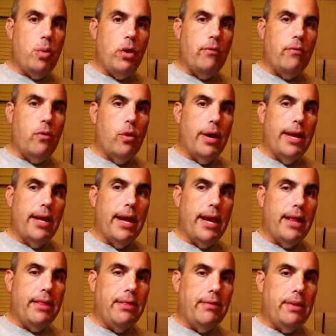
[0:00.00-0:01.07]
148.
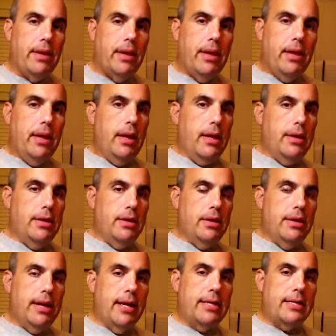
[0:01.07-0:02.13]

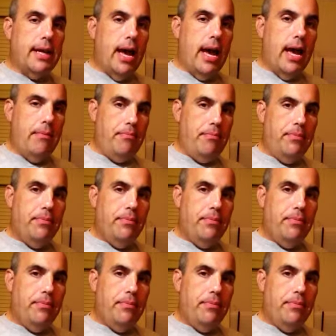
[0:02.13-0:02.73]
Until next time,